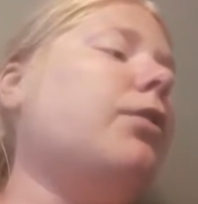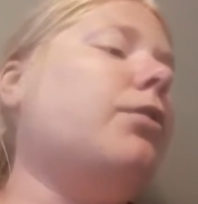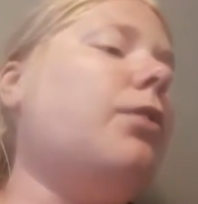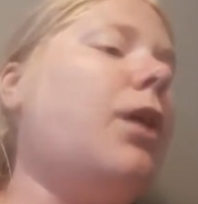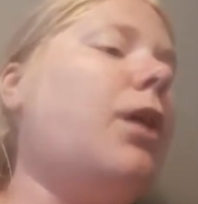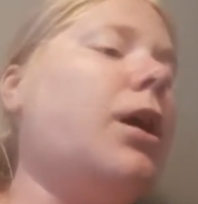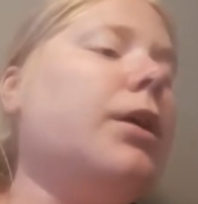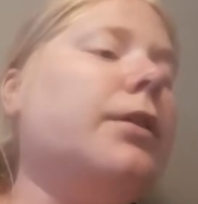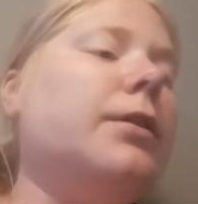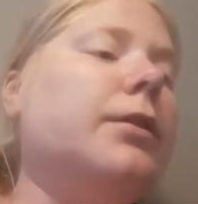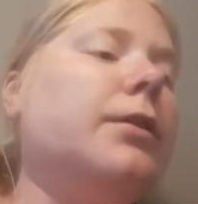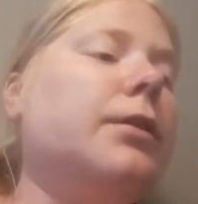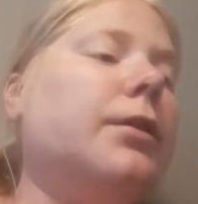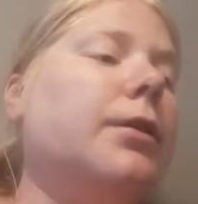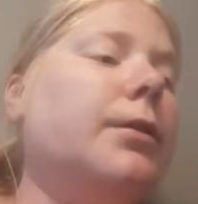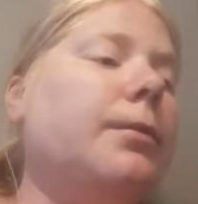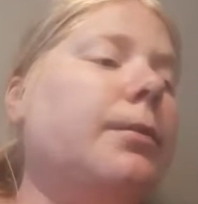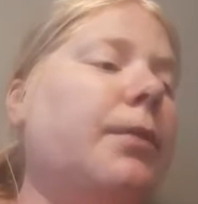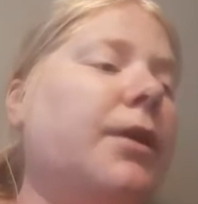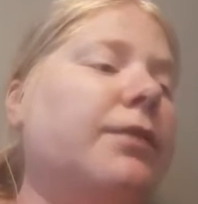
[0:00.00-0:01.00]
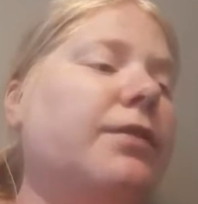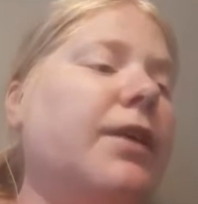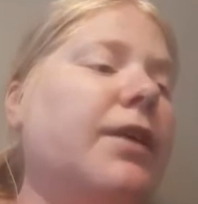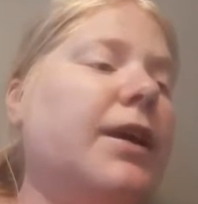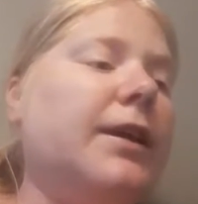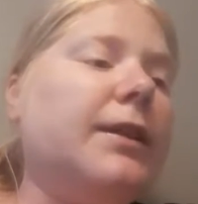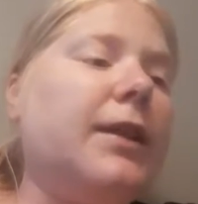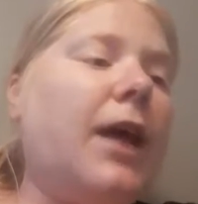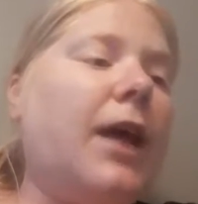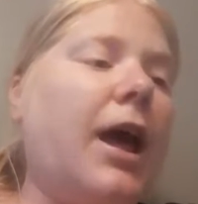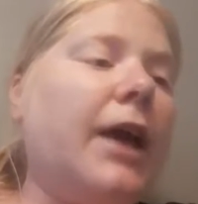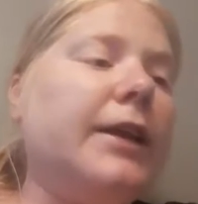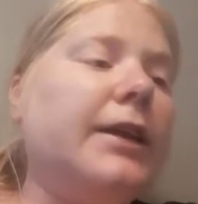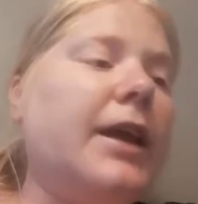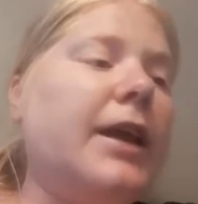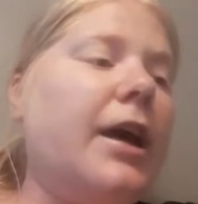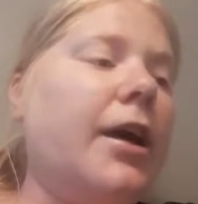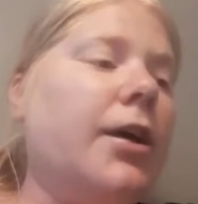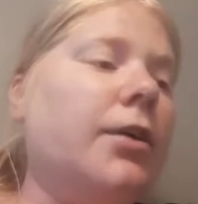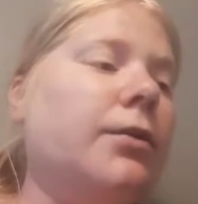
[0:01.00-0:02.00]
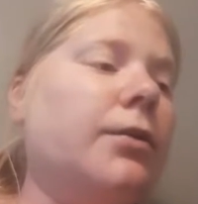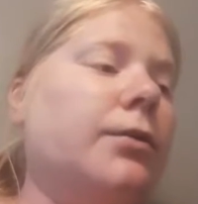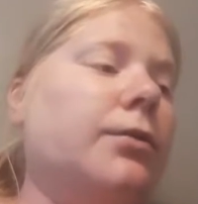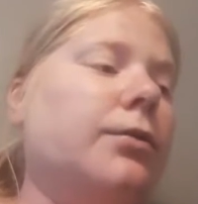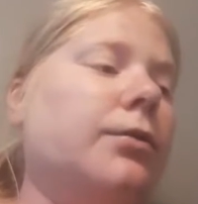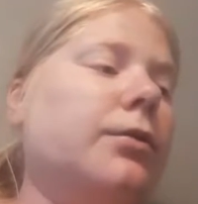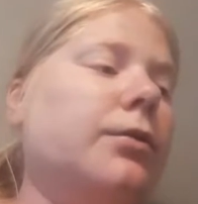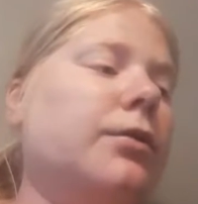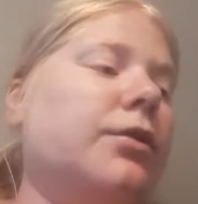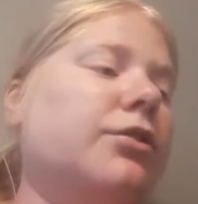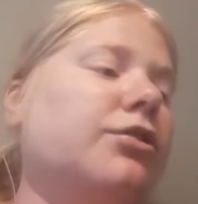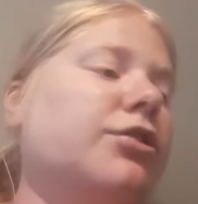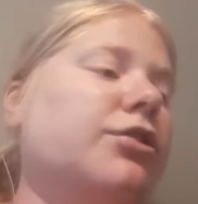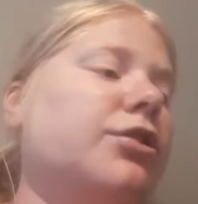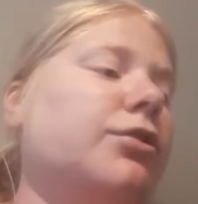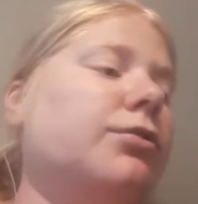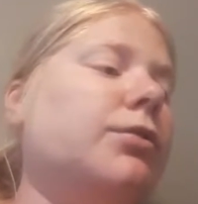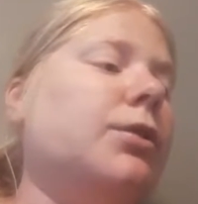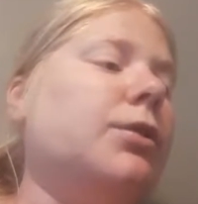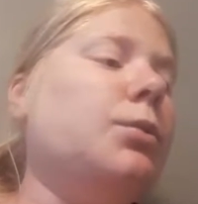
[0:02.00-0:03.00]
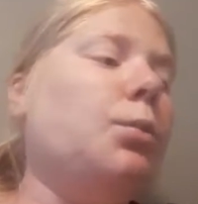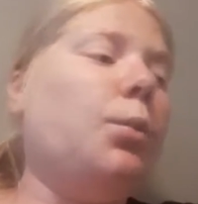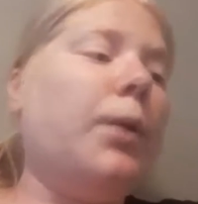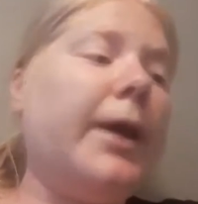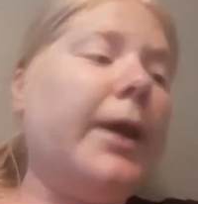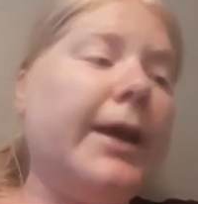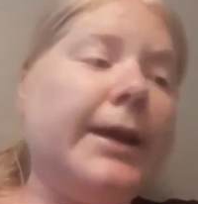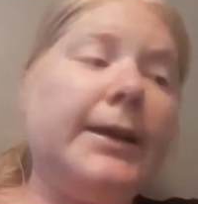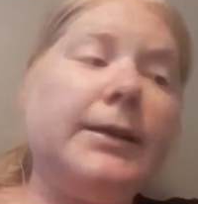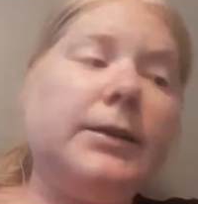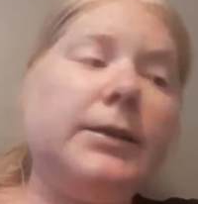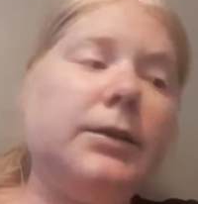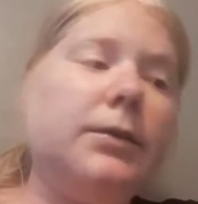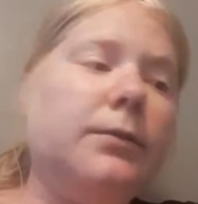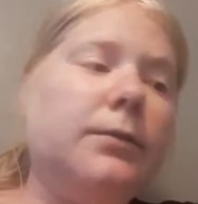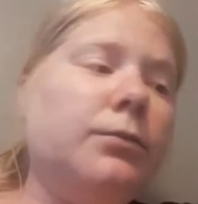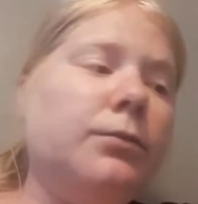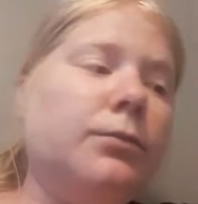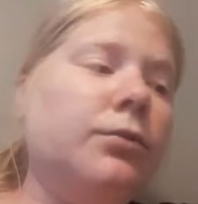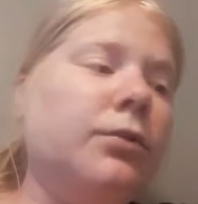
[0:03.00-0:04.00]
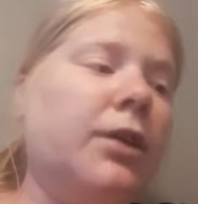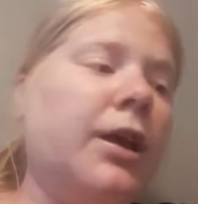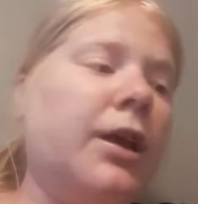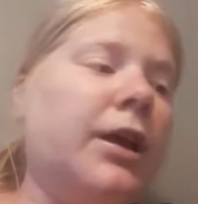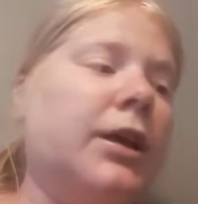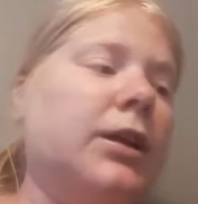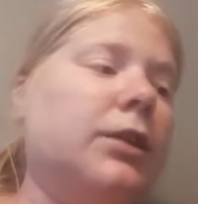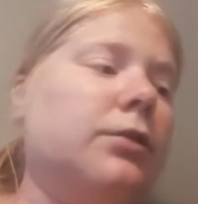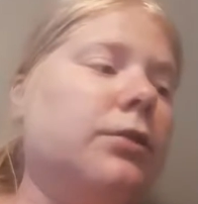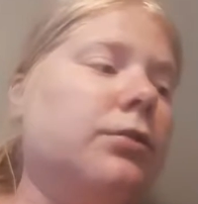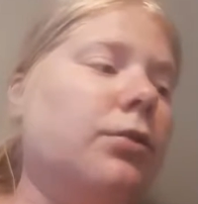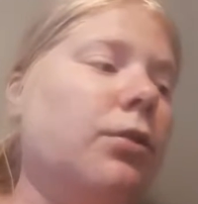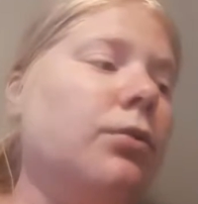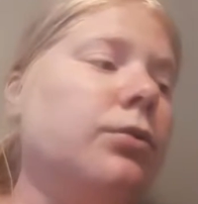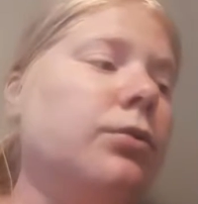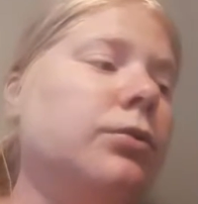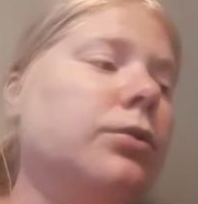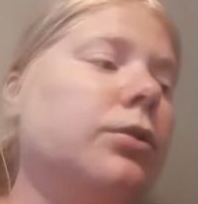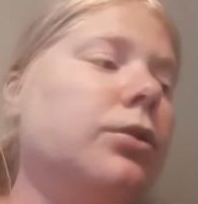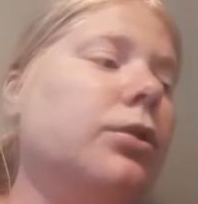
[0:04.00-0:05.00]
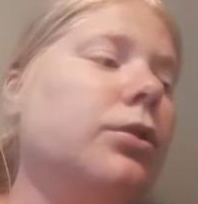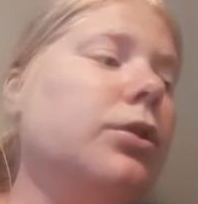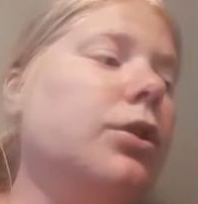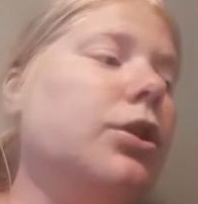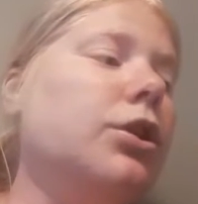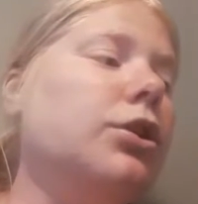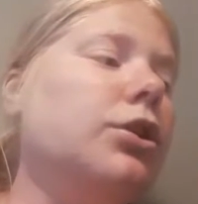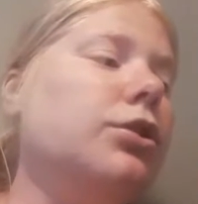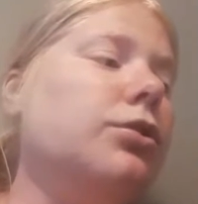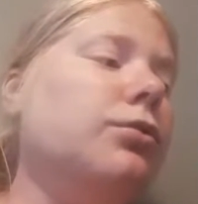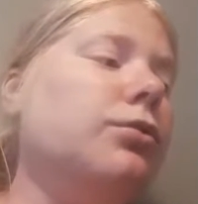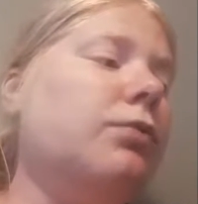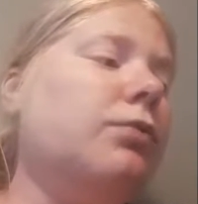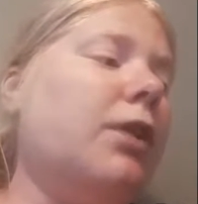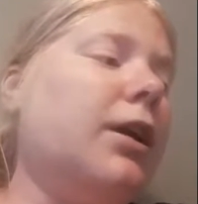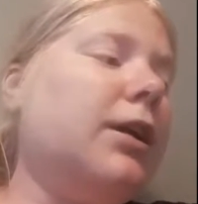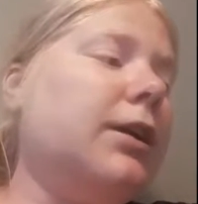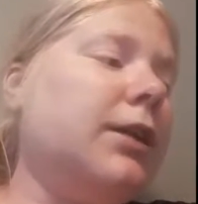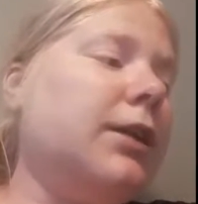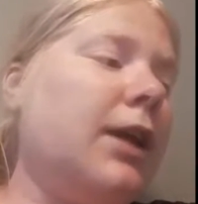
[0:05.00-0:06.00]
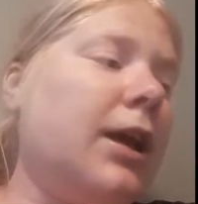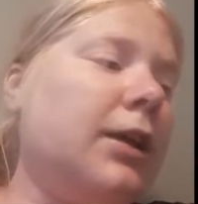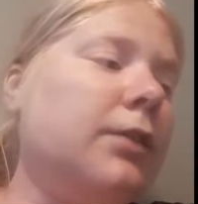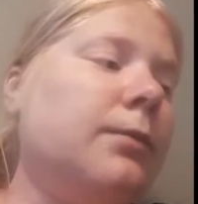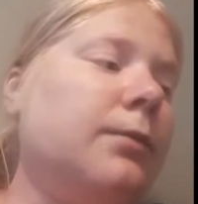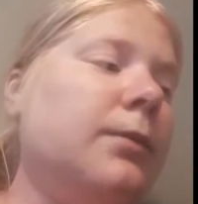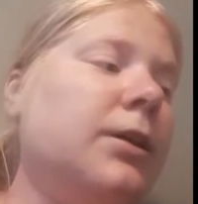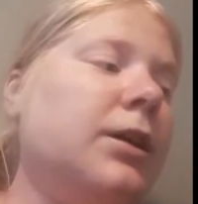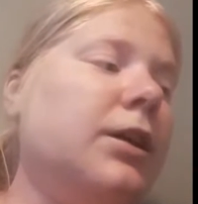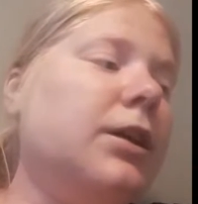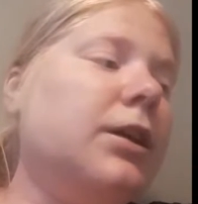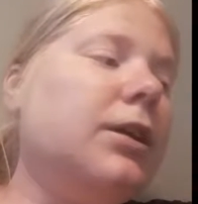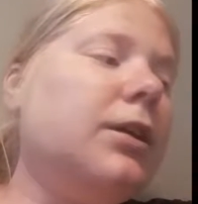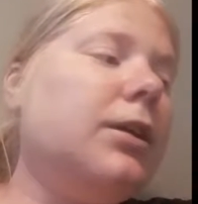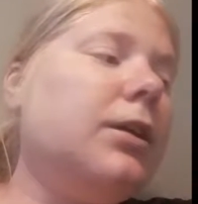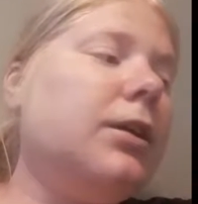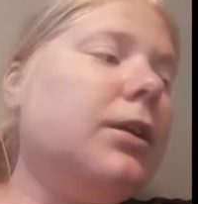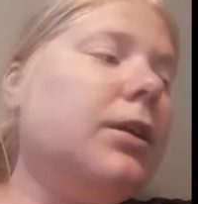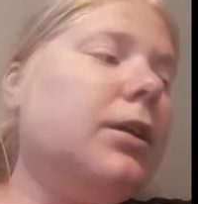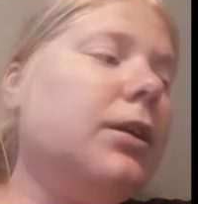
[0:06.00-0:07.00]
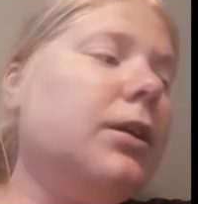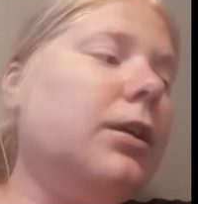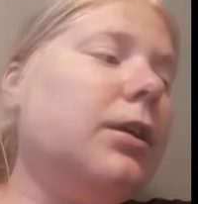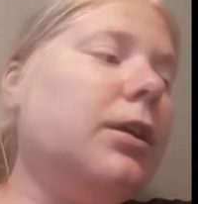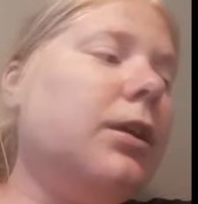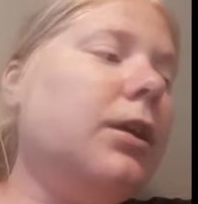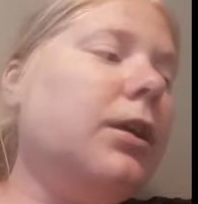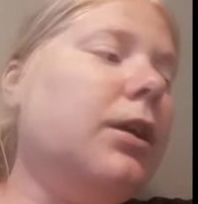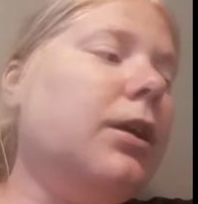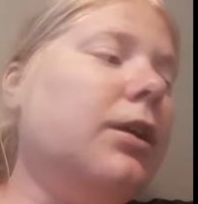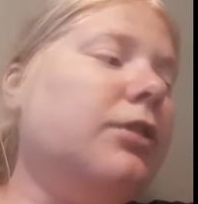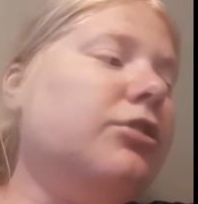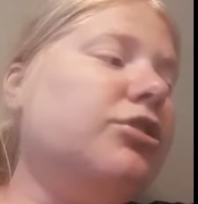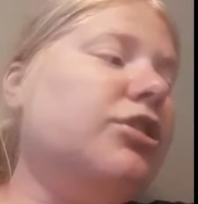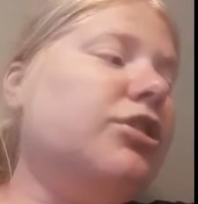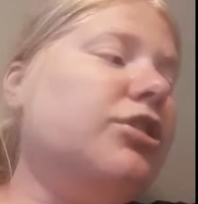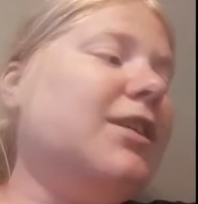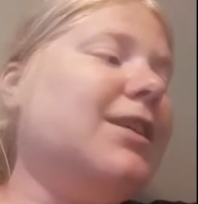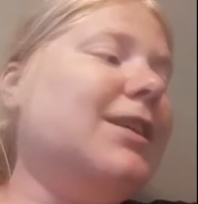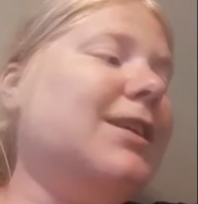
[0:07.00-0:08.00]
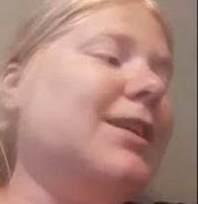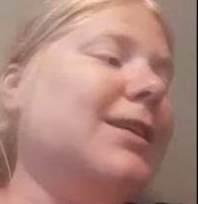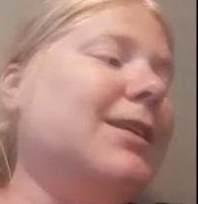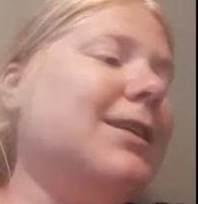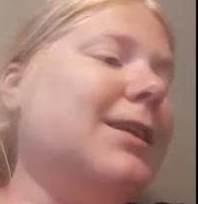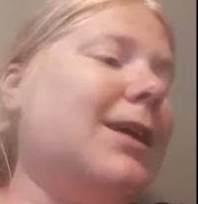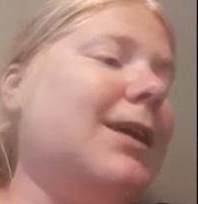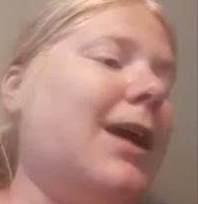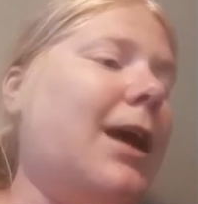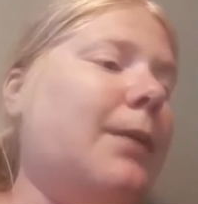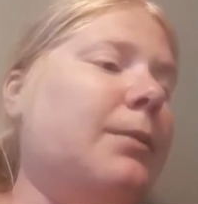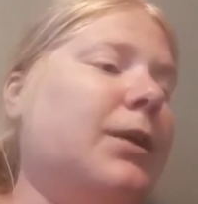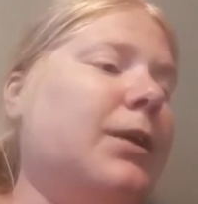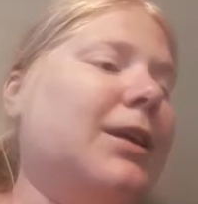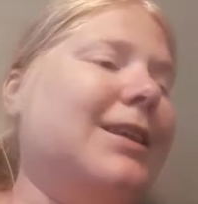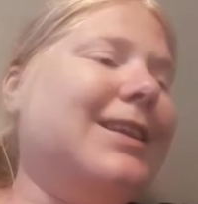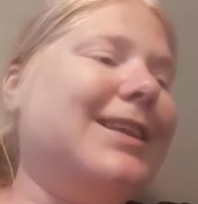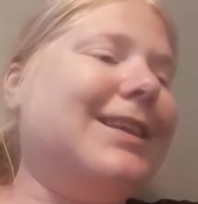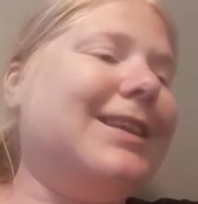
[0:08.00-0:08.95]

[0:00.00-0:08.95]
across my face. I tell the children, "Wait, Moonlight, don't you recognize me?" She is hissing at me